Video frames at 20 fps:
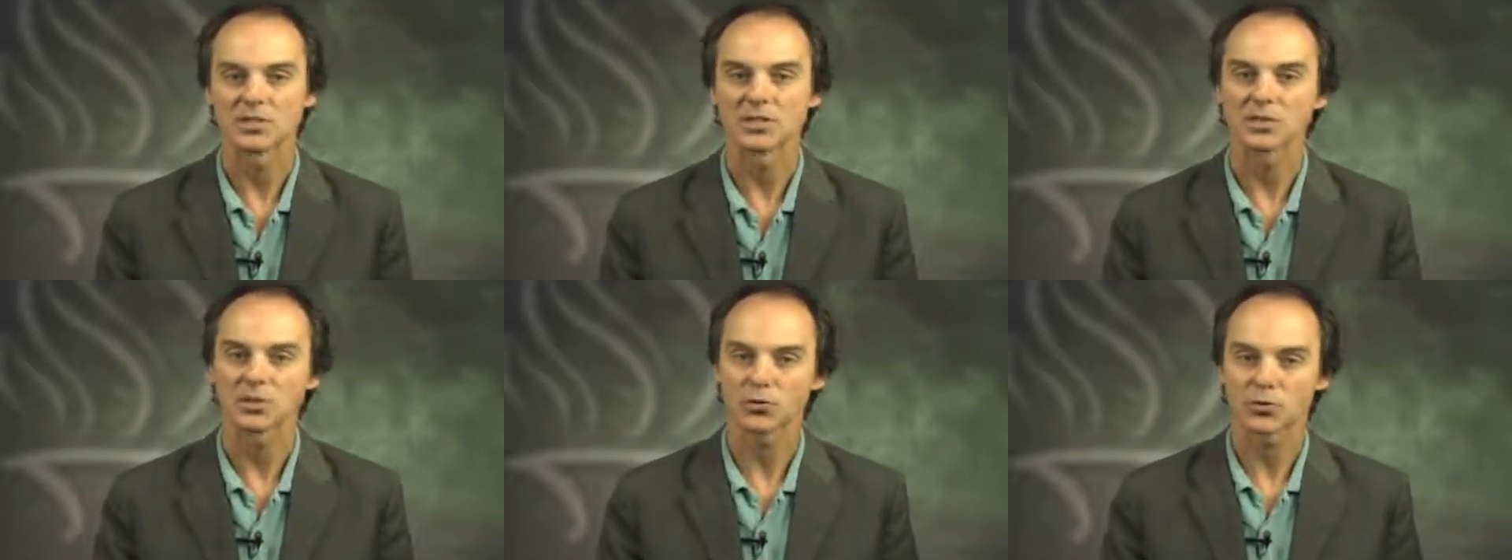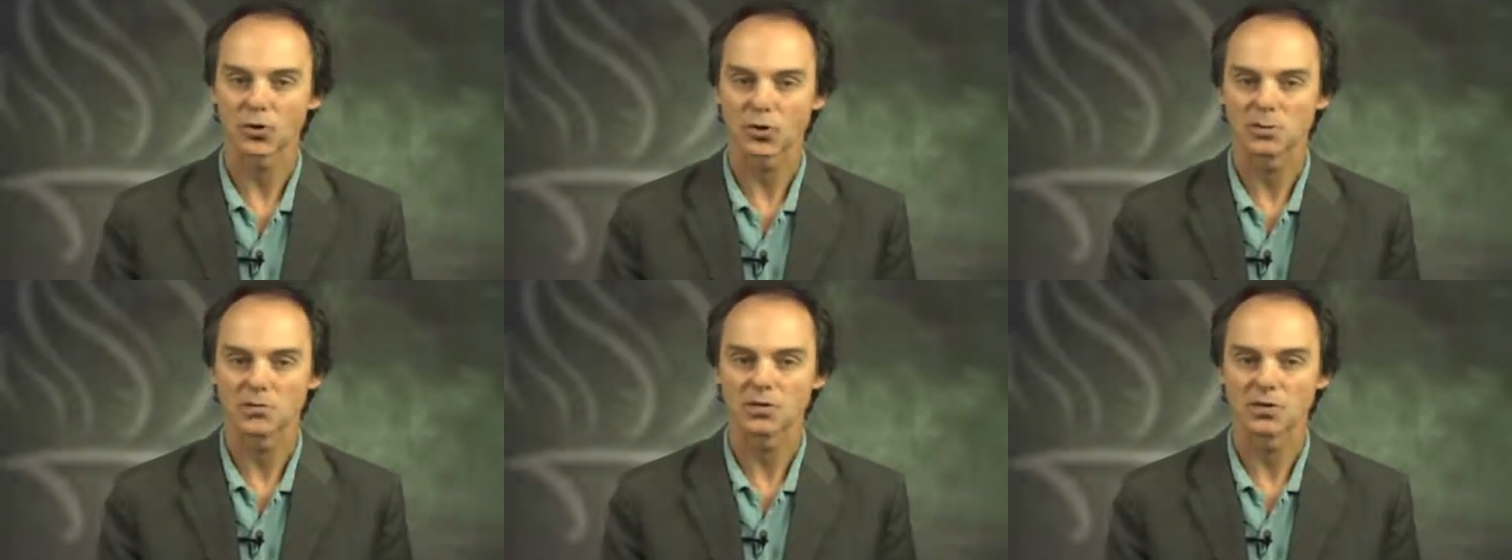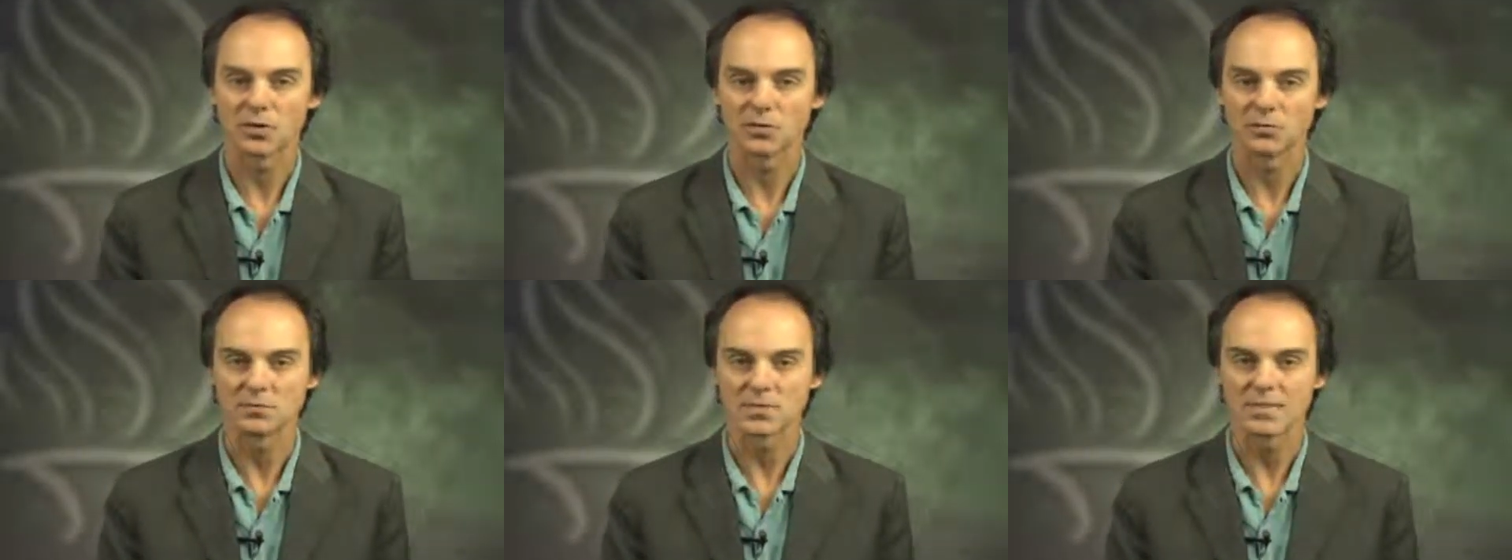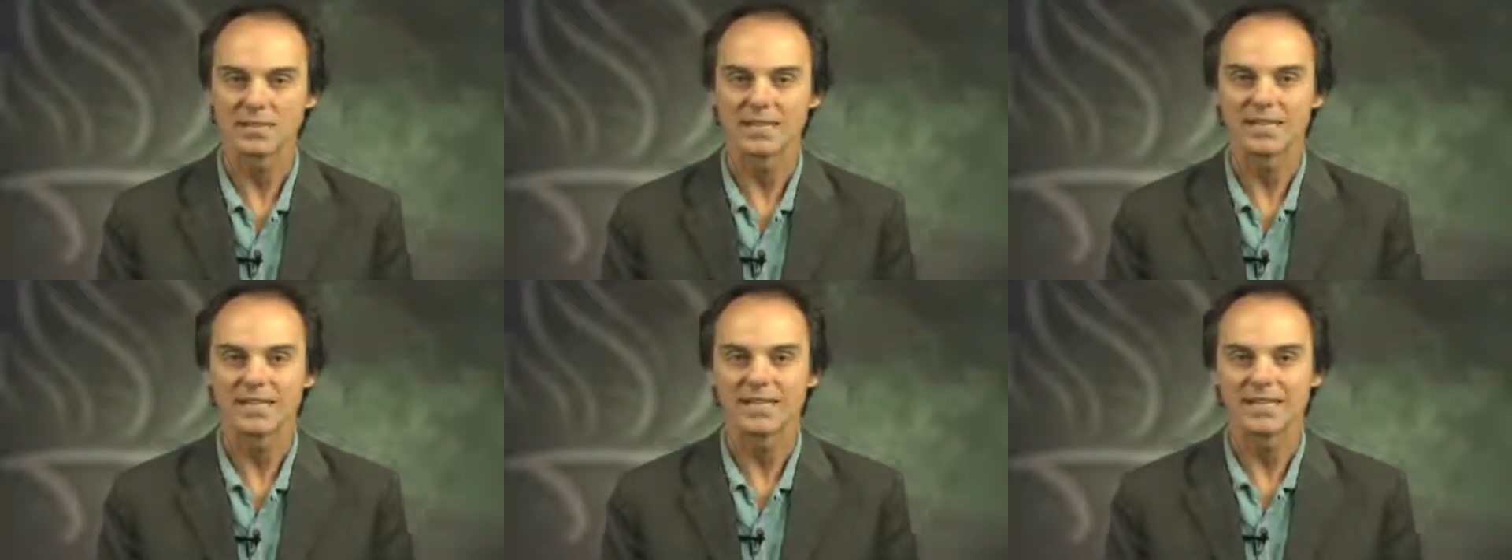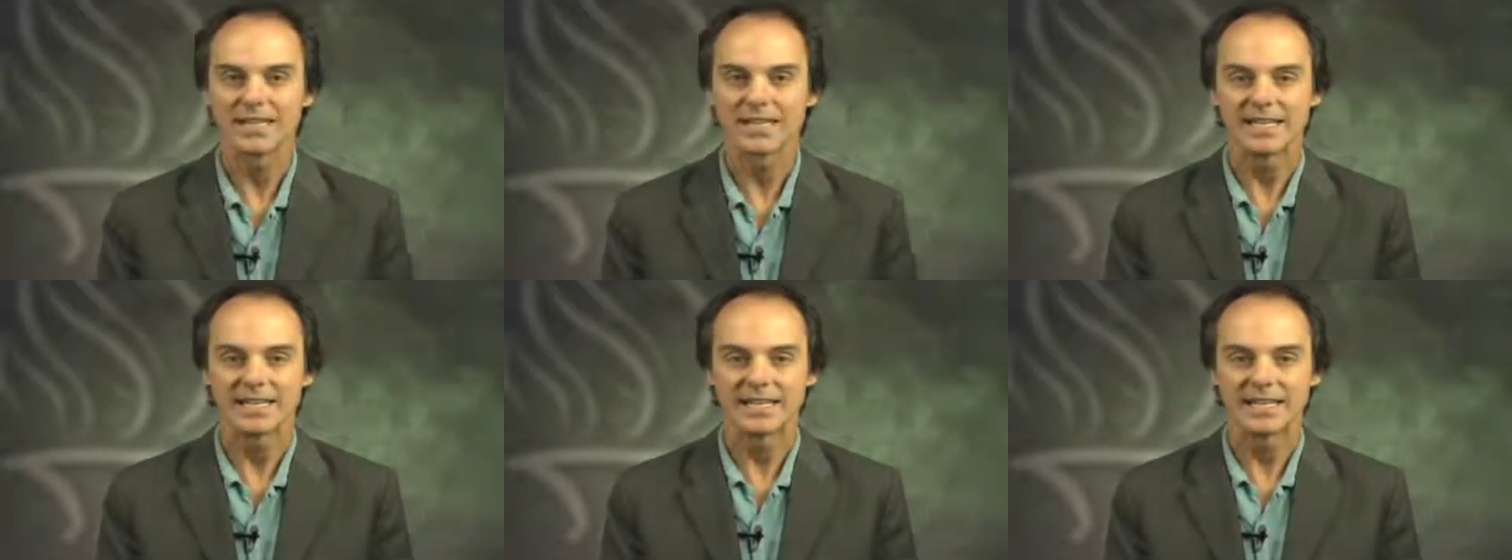
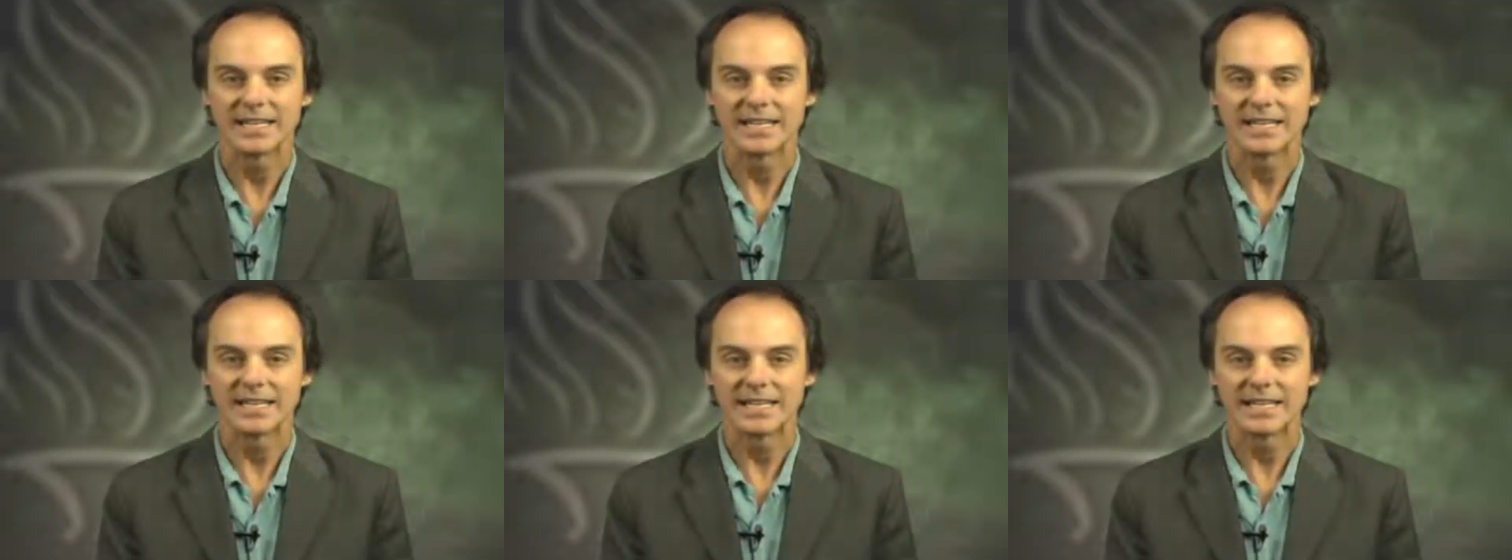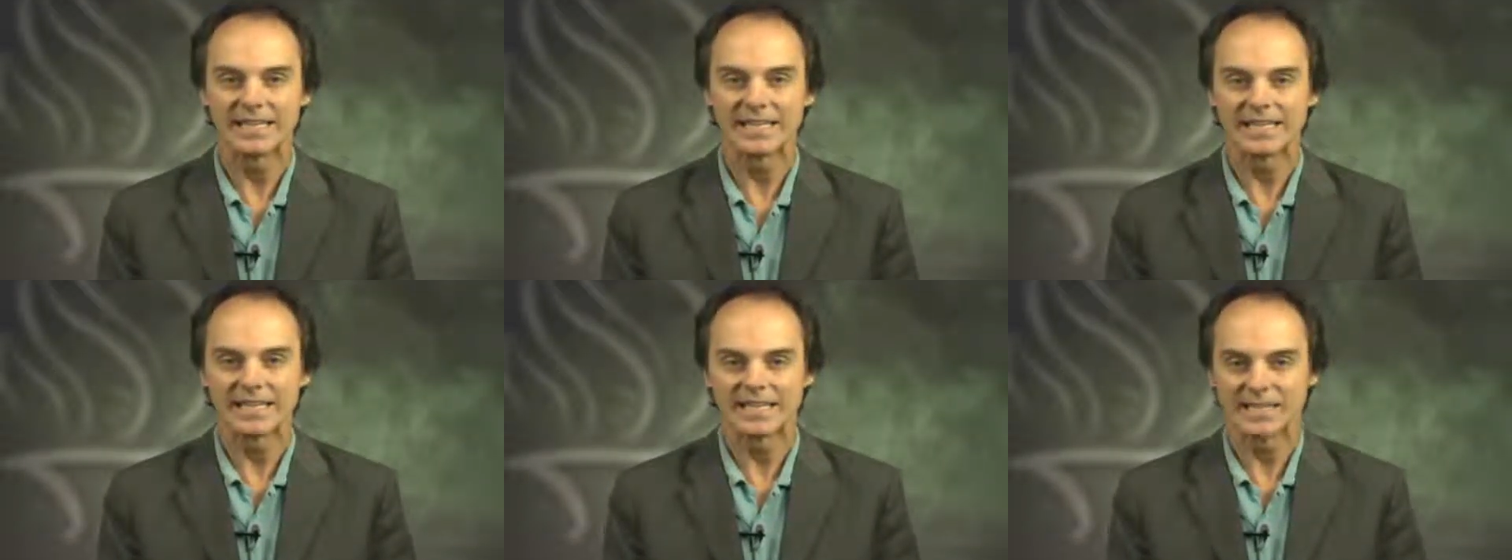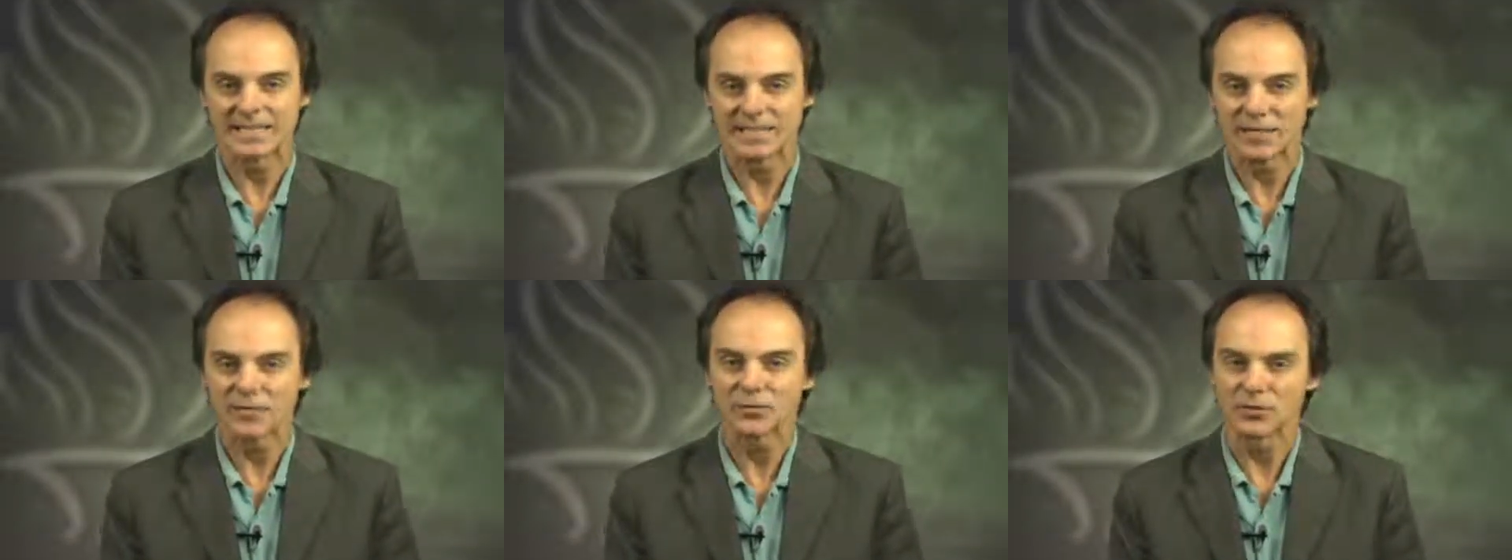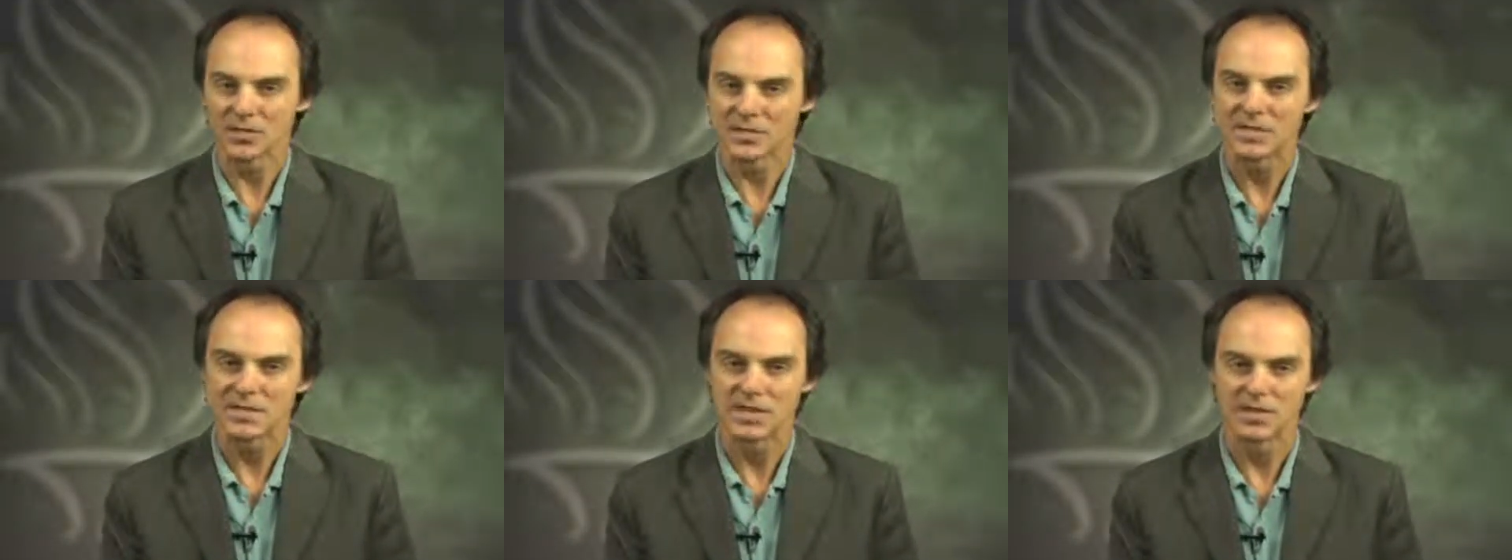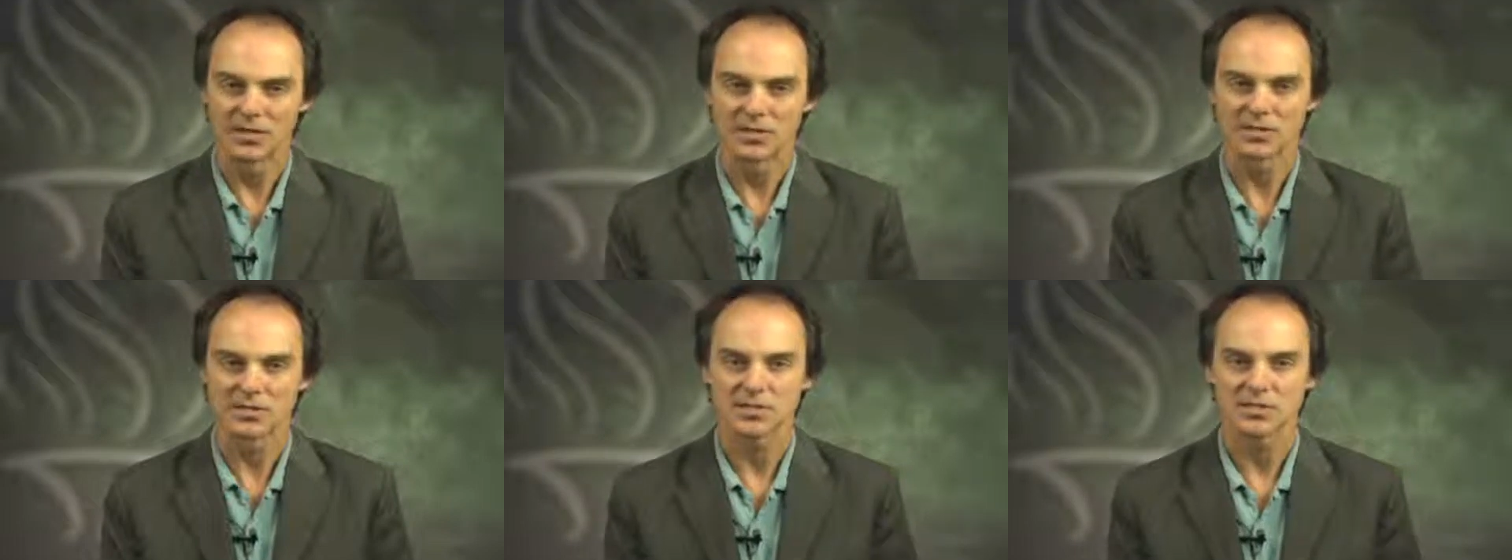into different
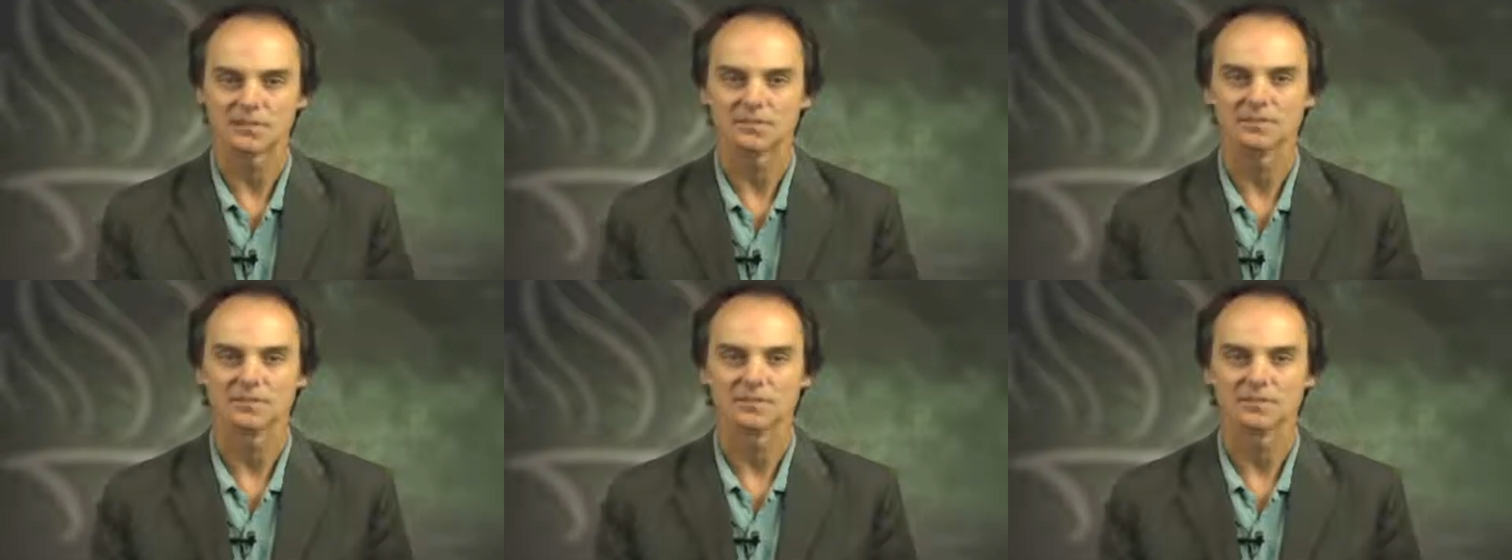cells.